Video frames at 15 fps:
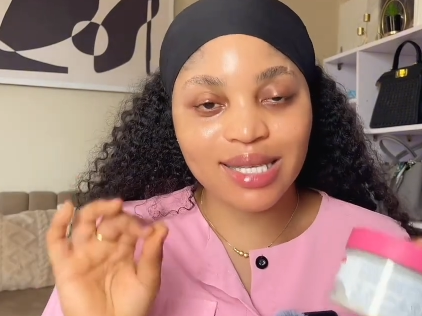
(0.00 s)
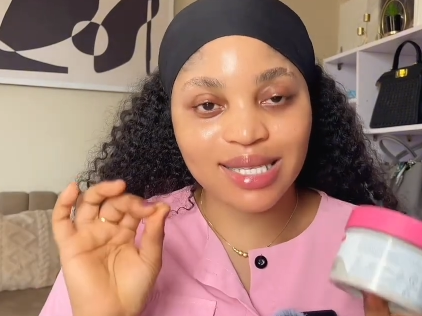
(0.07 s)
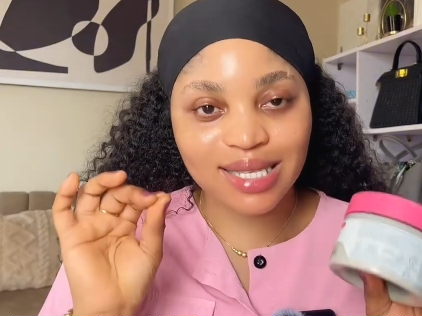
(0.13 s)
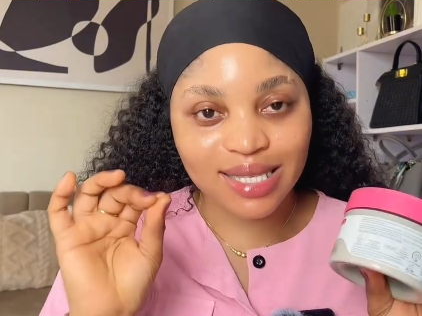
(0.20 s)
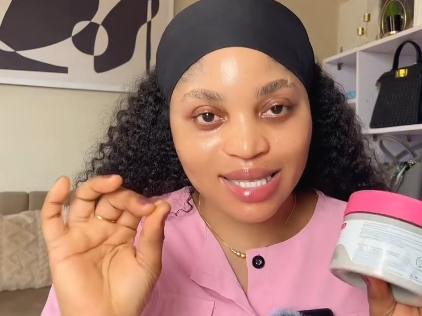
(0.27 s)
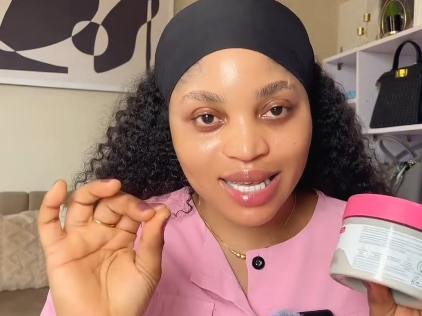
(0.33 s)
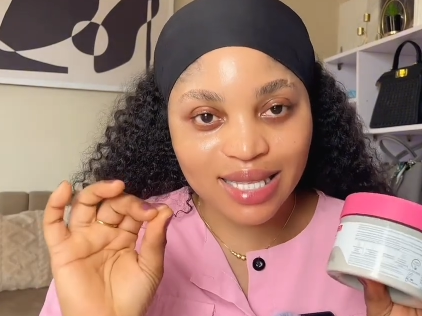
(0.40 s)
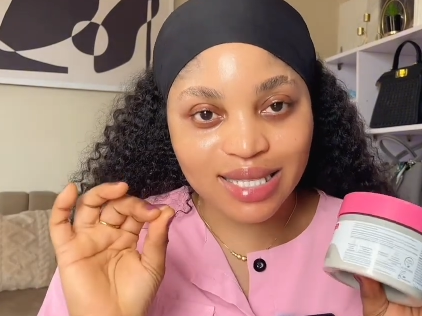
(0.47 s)

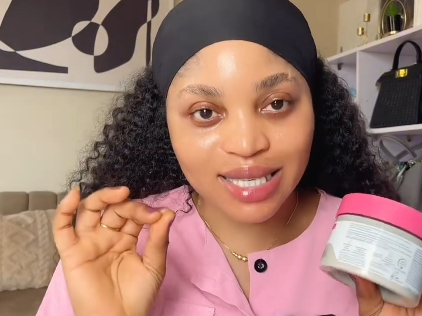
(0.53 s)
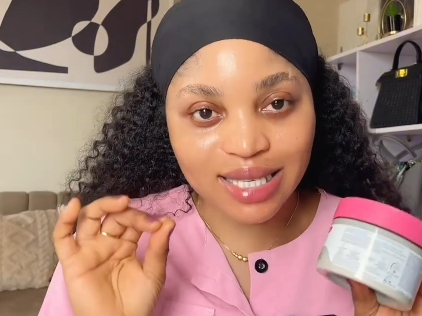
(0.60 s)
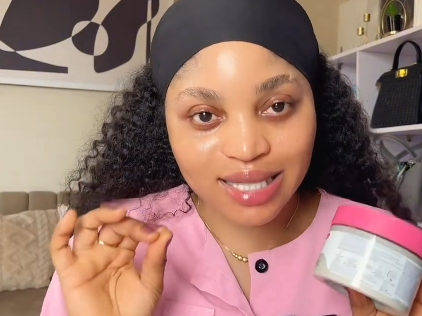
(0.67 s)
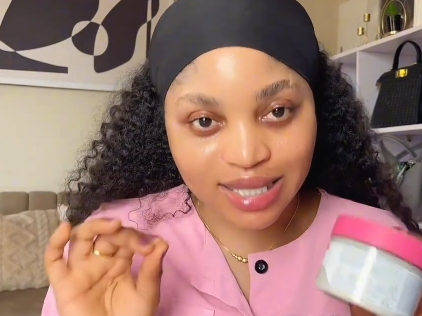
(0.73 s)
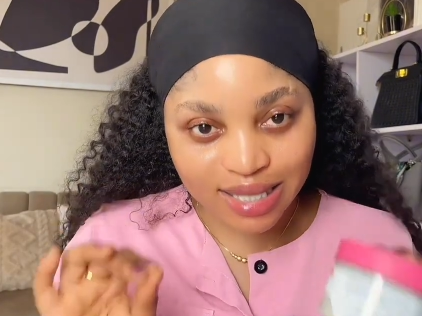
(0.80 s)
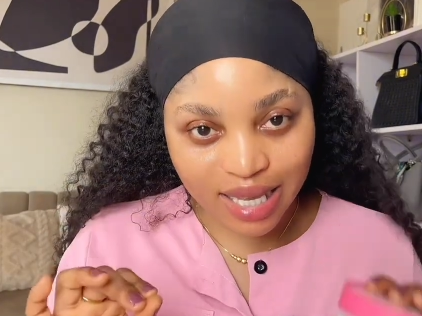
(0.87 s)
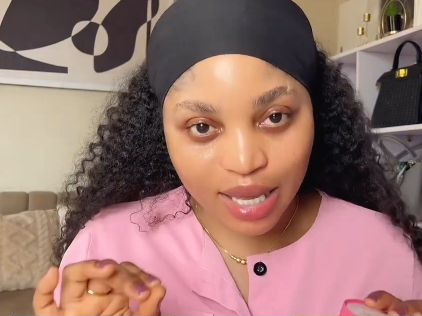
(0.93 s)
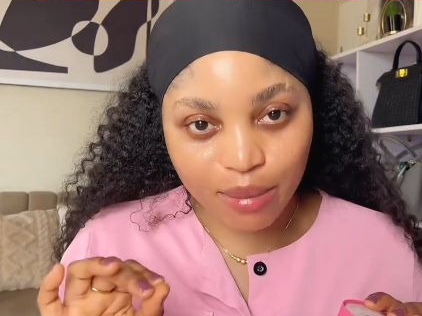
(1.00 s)
set a
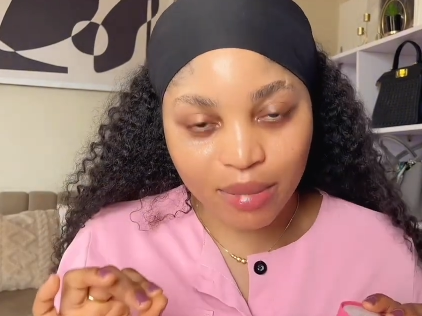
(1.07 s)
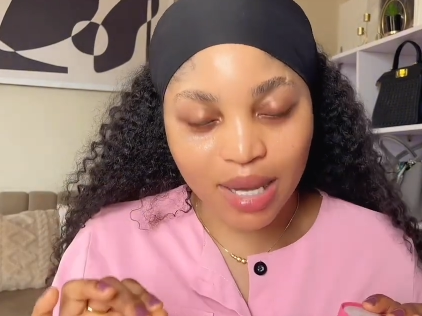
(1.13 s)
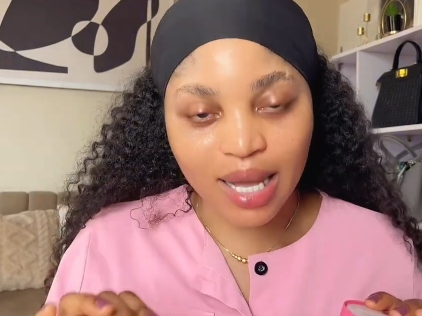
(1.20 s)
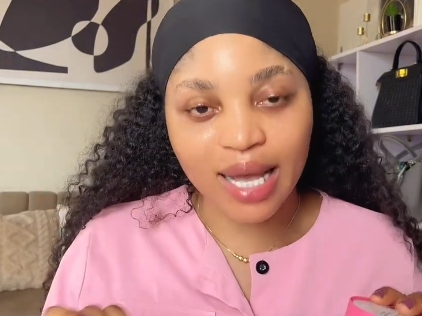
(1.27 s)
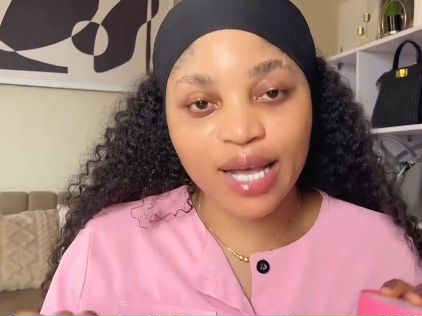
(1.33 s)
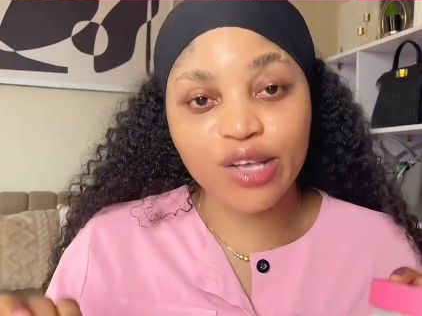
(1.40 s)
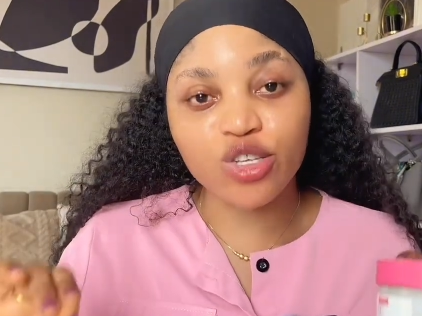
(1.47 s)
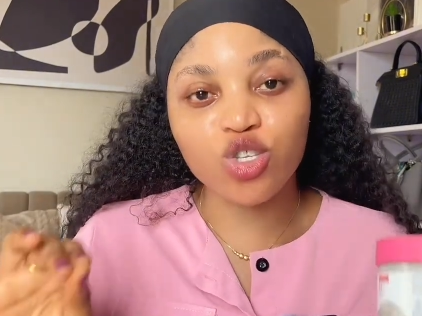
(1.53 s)
timer
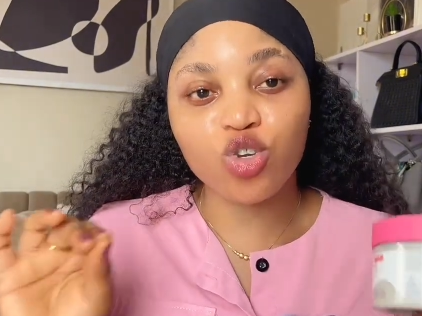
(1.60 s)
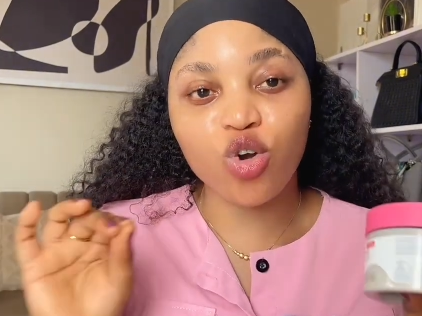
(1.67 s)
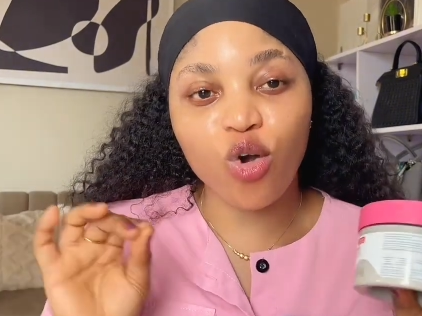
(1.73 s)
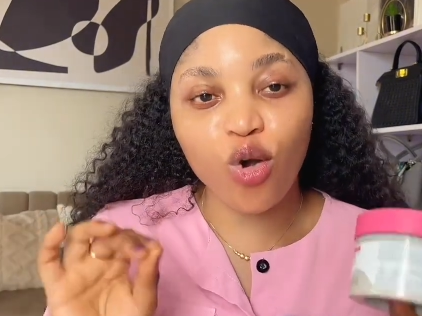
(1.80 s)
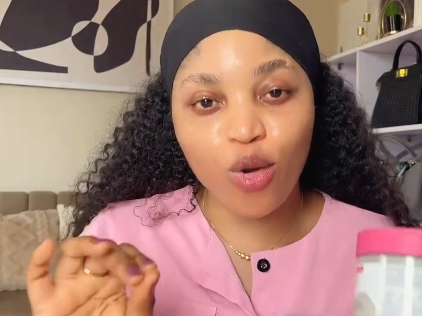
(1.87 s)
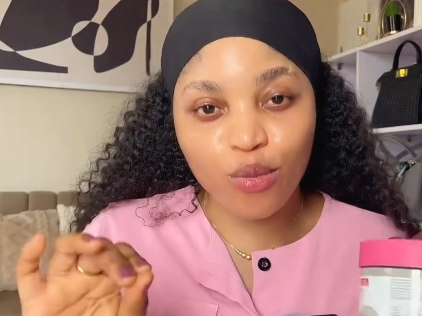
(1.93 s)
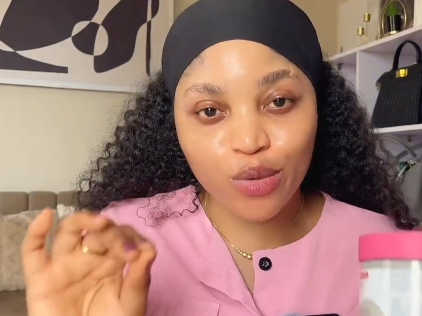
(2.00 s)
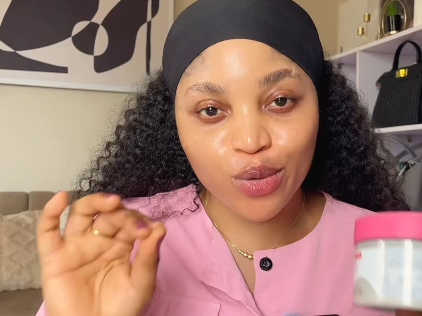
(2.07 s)
and
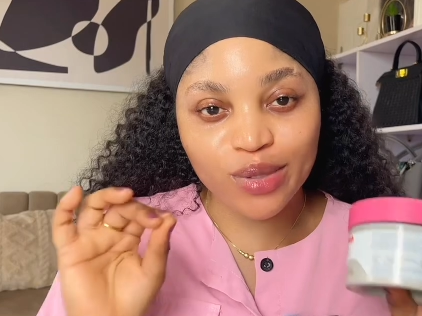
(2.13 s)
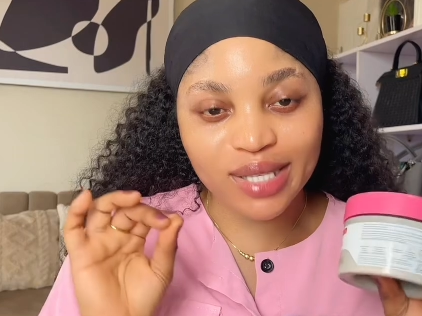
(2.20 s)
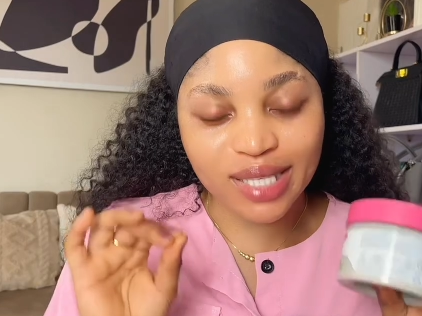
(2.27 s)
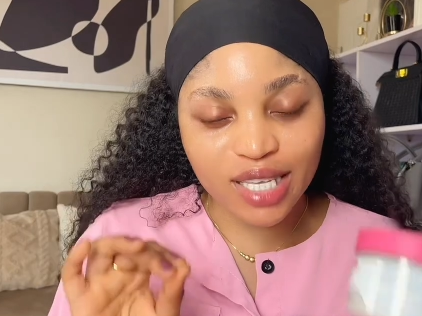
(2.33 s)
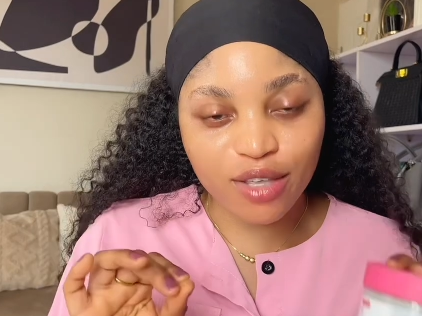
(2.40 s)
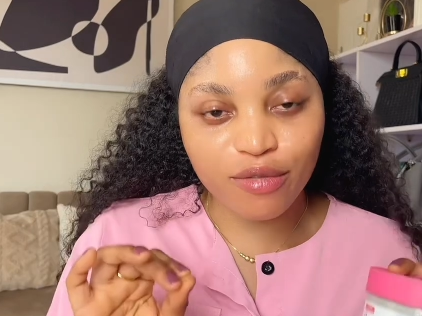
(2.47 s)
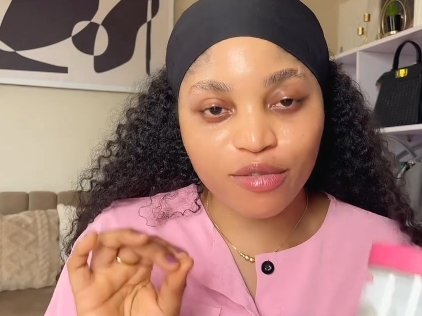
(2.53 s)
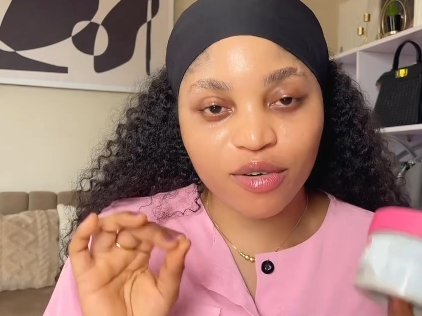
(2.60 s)
scrub your
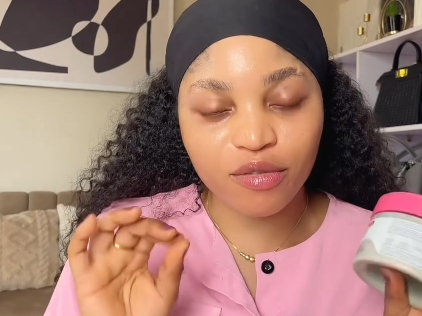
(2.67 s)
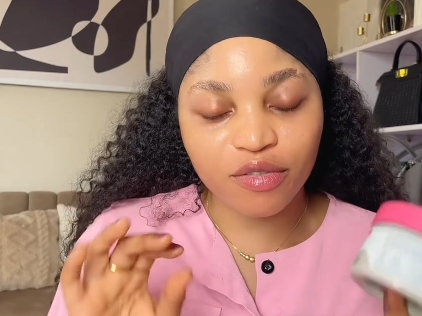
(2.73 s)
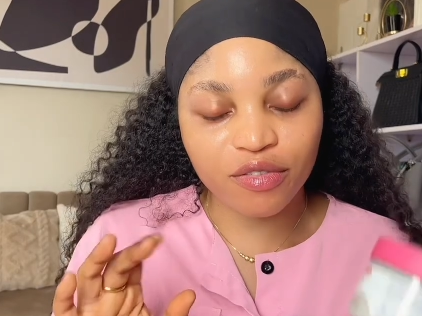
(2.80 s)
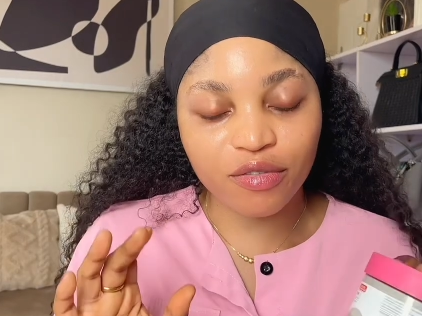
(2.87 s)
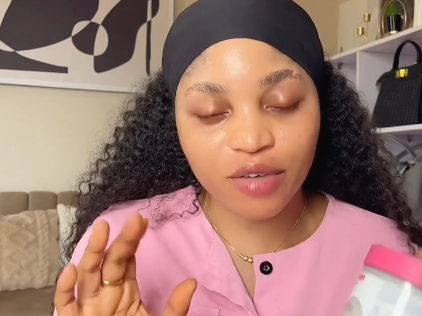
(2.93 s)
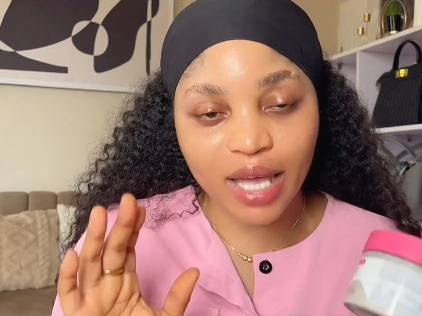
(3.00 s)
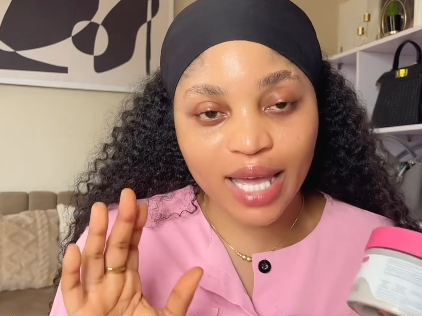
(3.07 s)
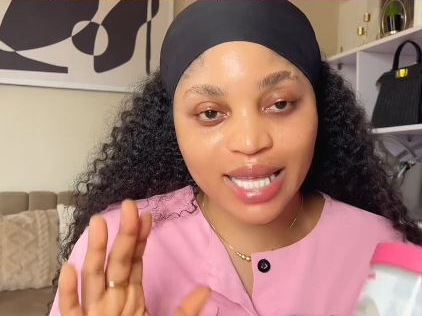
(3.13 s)
skin for
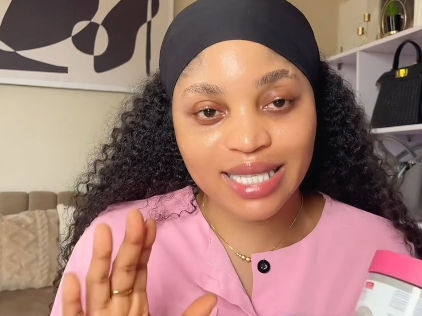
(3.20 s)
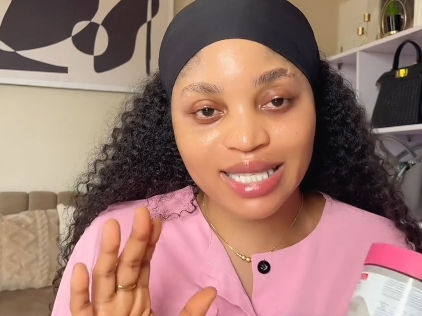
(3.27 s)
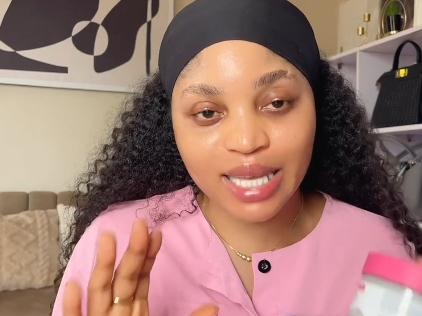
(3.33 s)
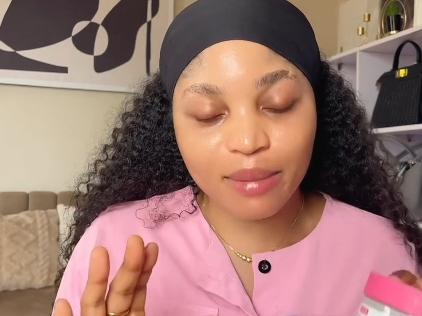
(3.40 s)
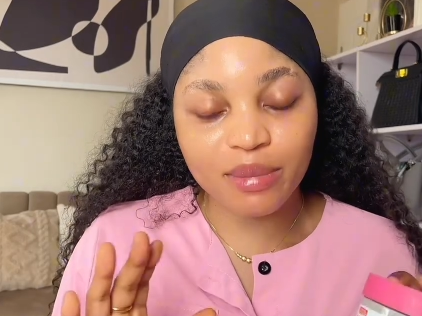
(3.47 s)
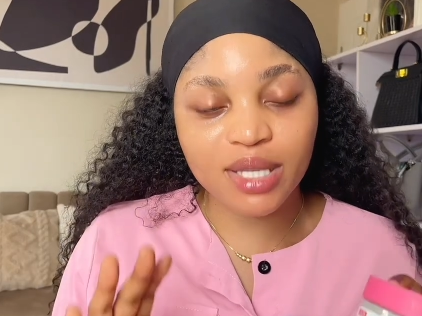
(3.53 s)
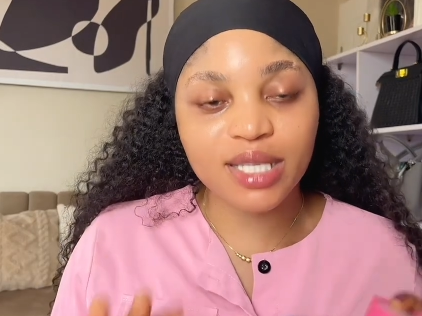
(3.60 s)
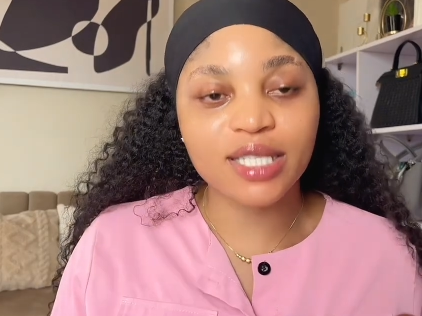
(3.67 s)
10
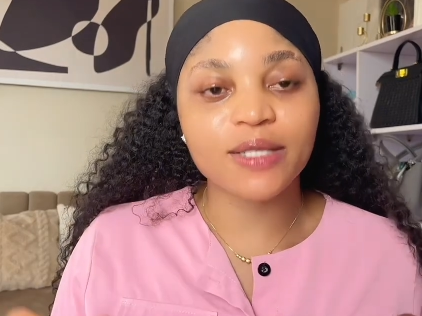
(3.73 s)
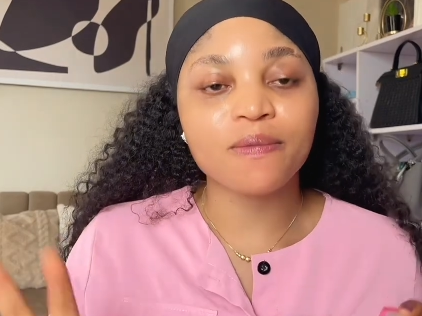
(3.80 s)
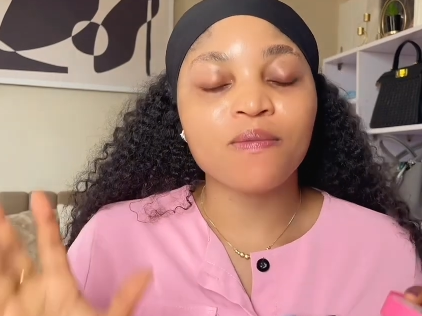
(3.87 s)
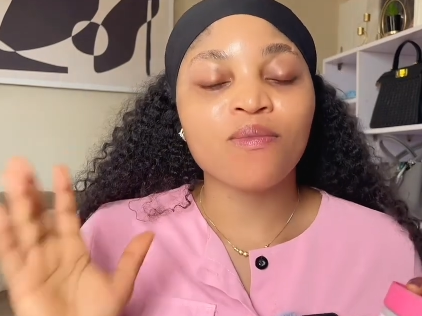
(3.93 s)
minutes.